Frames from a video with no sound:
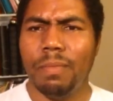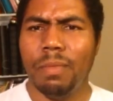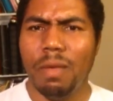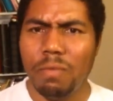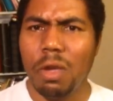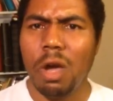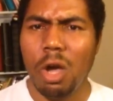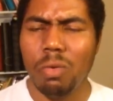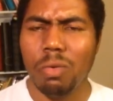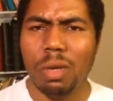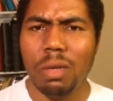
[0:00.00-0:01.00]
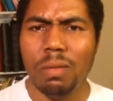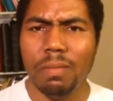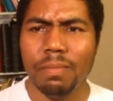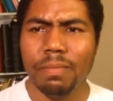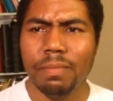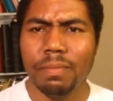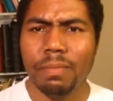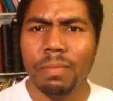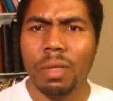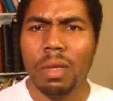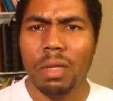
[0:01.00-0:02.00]
If you're hungry,
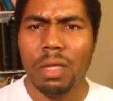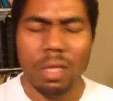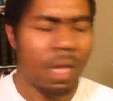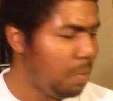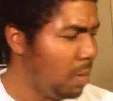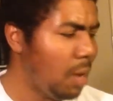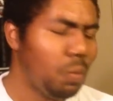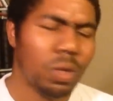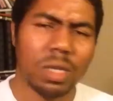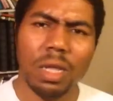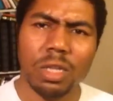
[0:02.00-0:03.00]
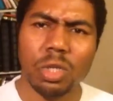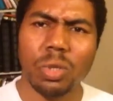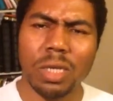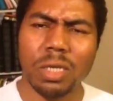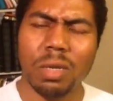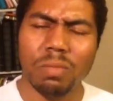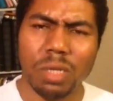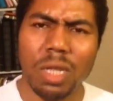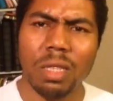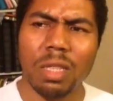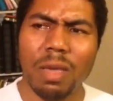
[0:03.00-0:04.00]
keeping up with the illustration of
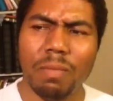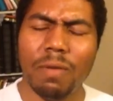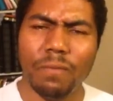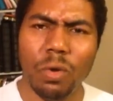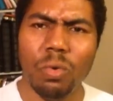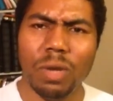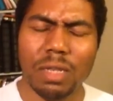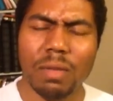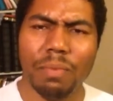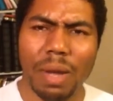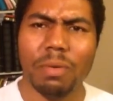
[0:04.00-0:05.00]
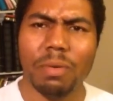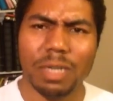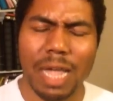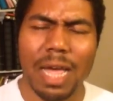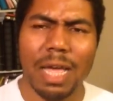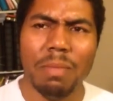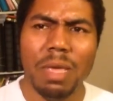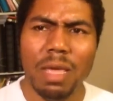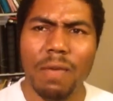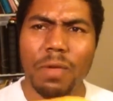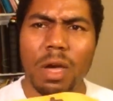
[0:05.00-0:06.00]
Jesus giving the food at the proper time.
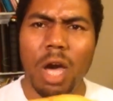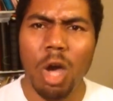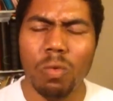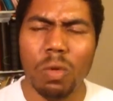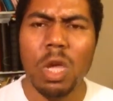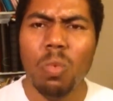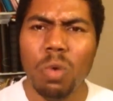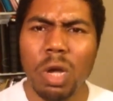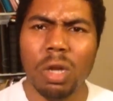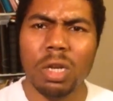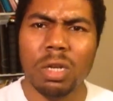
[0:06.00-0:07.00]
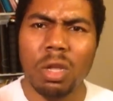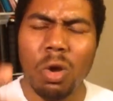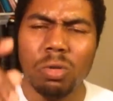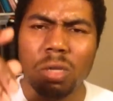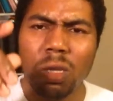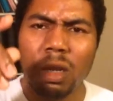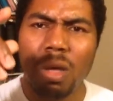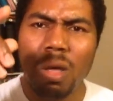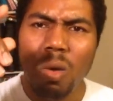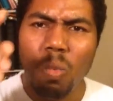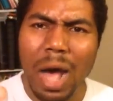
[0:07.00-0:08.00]
If you're hungry, we're going to go to the
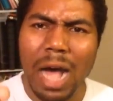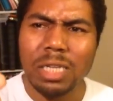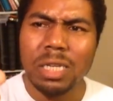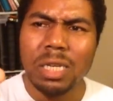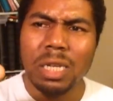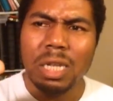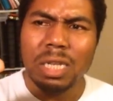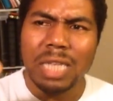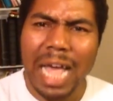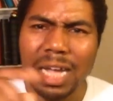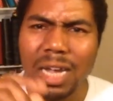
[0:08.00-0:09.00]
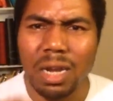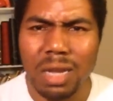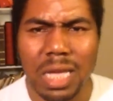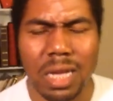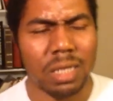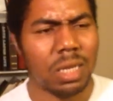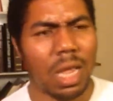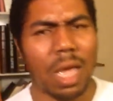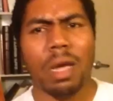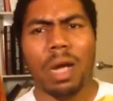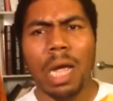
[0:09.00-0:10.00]
Watchtower
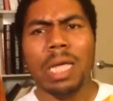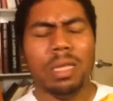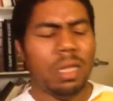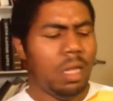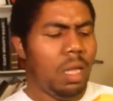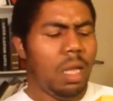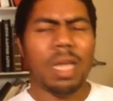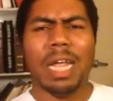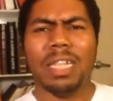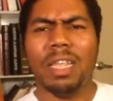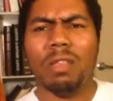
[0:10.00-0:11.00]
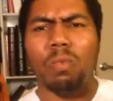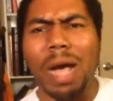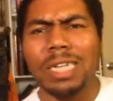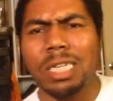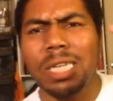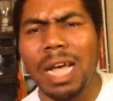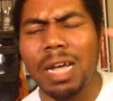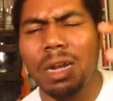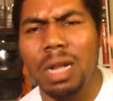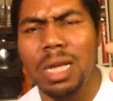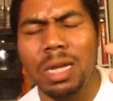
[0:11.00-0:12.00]
today, alright? And at this
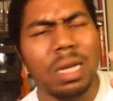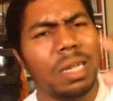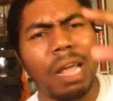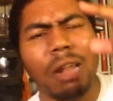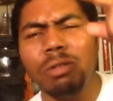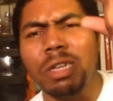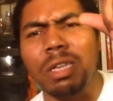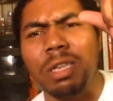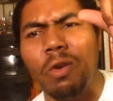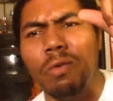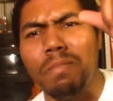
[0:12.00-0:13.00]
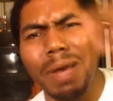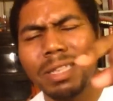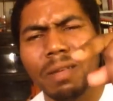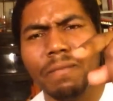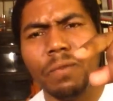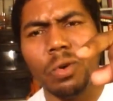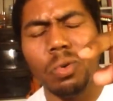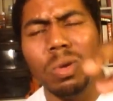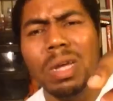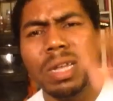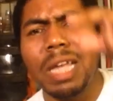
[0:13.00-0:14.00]
Watchtower, they don't just serve Mexican food,
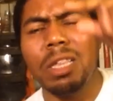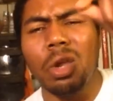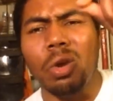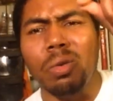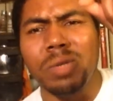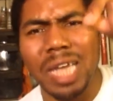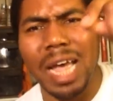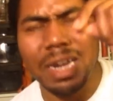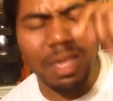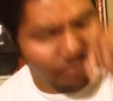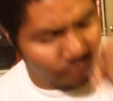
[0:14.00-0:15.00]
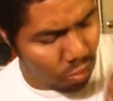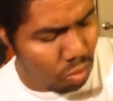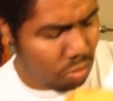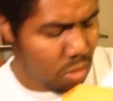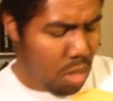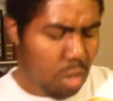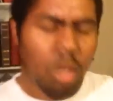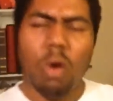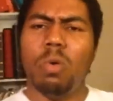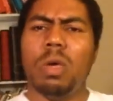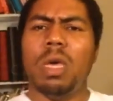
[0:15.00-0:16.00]
they serve Chinese food.
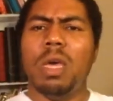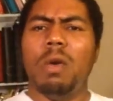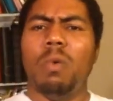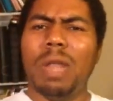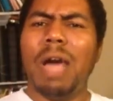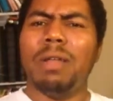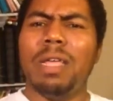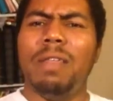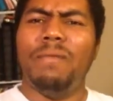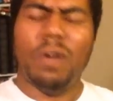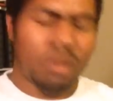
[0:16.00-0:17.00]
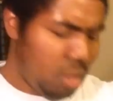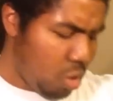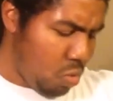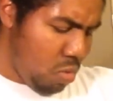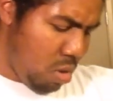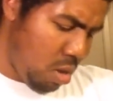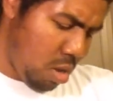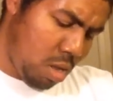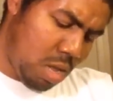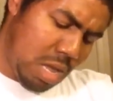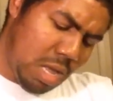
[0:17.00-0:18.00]
So, without any further ado,
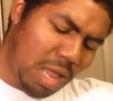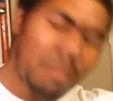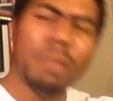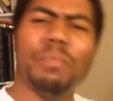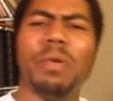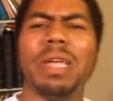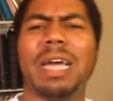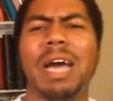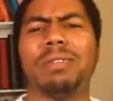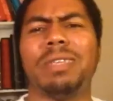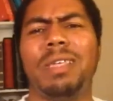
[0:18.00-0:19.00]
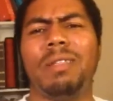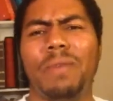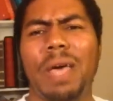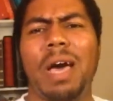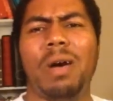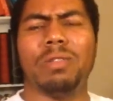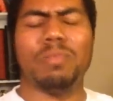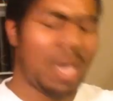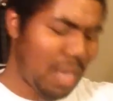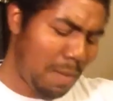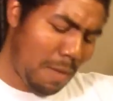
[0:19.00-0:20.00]
let me bring out these files,
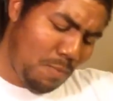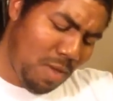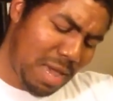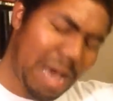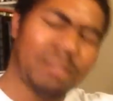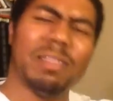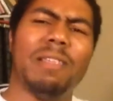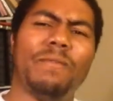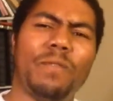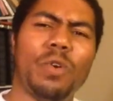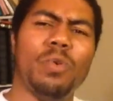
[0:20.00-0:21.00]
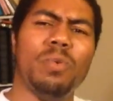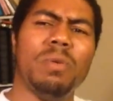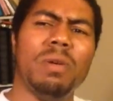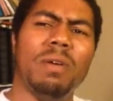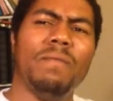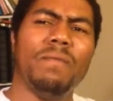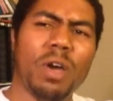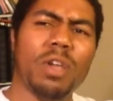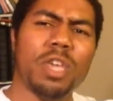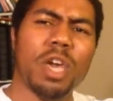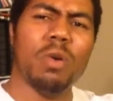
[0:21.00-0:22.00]
man. Let me bring out this food for
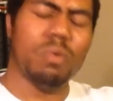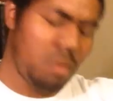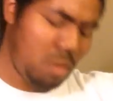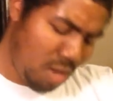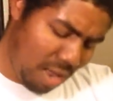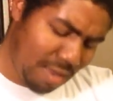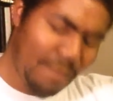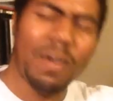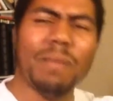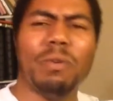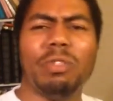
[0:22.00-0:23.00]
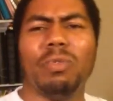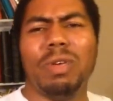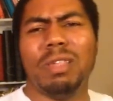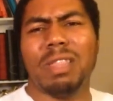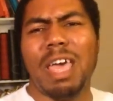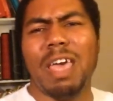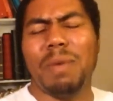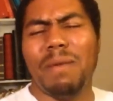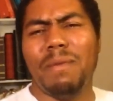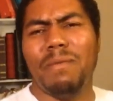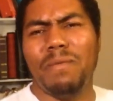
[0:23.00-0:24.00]
you that the faithful discreet slave
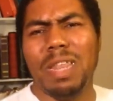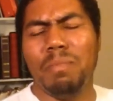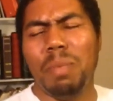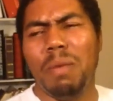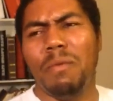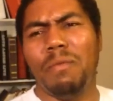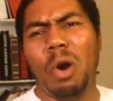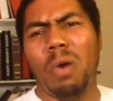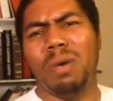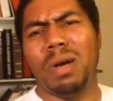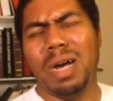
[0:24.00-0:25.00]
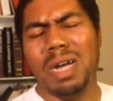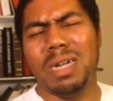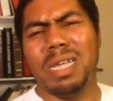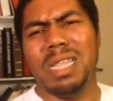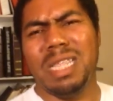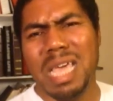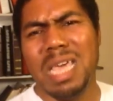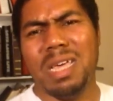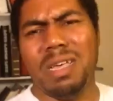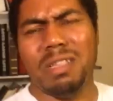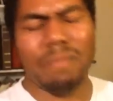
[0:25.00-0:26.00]
has been feeding people for over 100
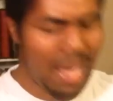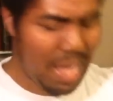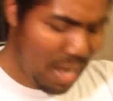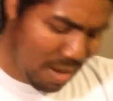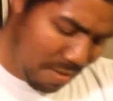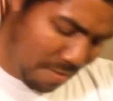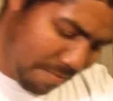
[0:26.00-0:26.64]
years, man.